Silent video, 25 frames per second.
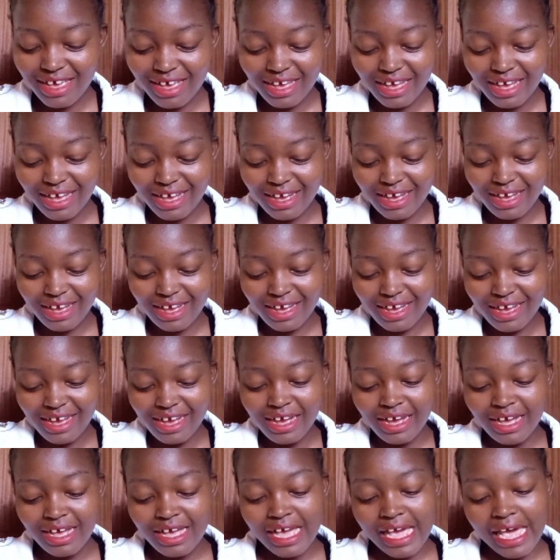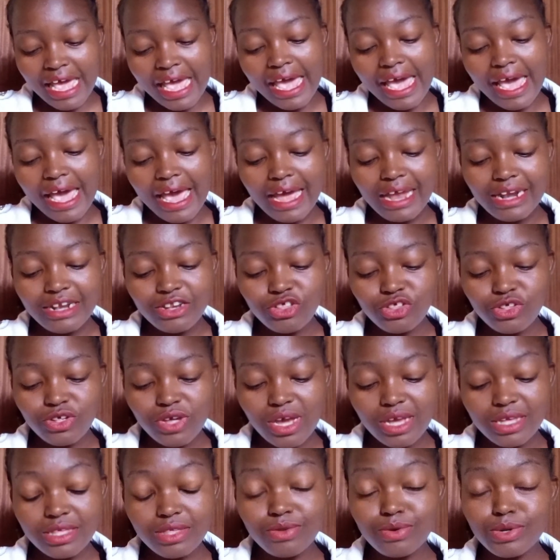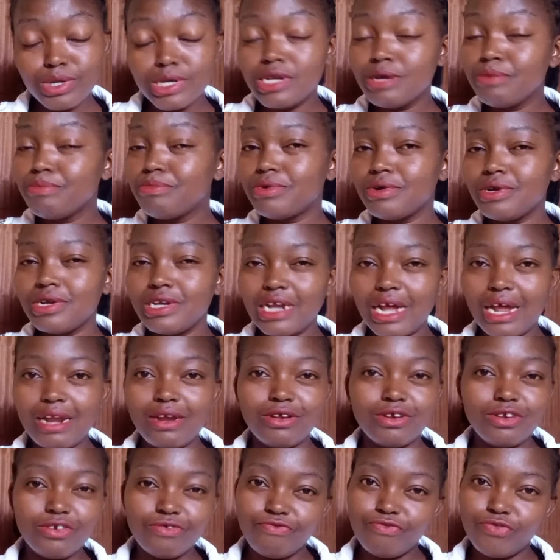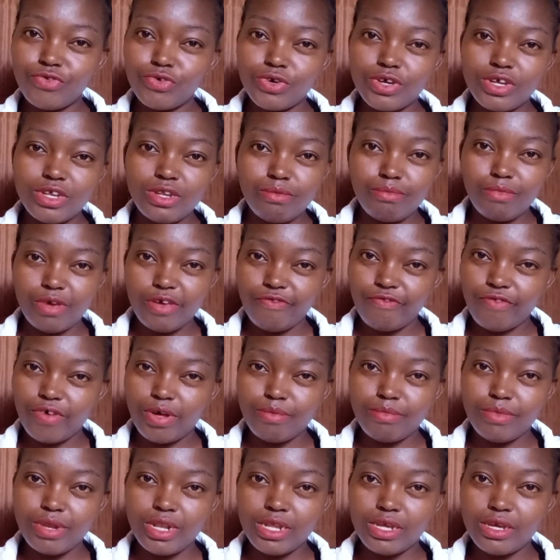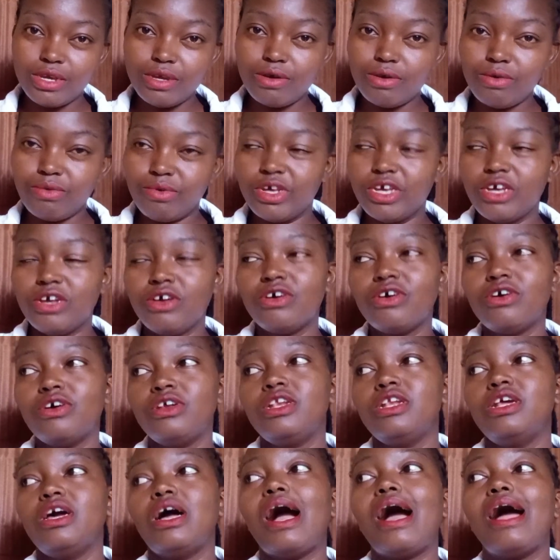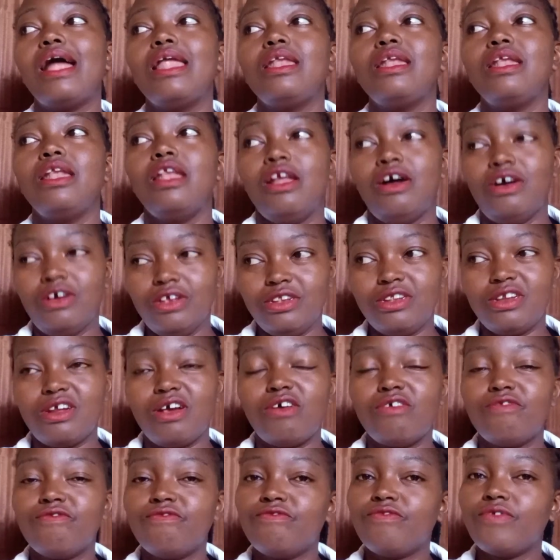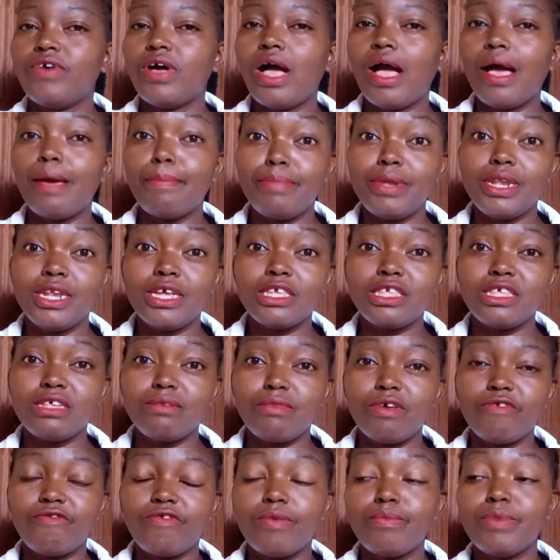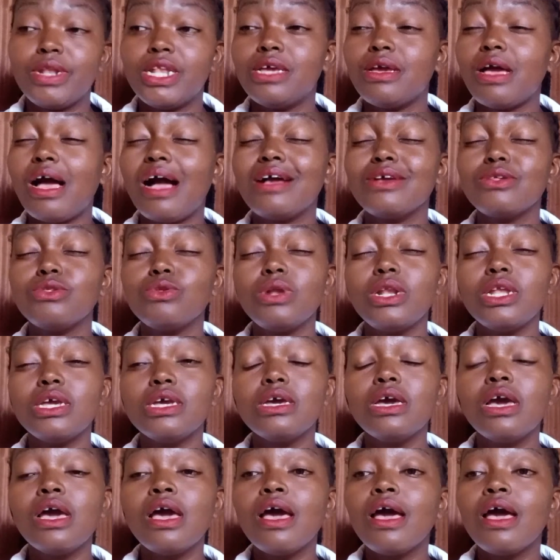And she has really brought a lot of joy in my family. Oh my God. A lot of happiness in my family. Actually,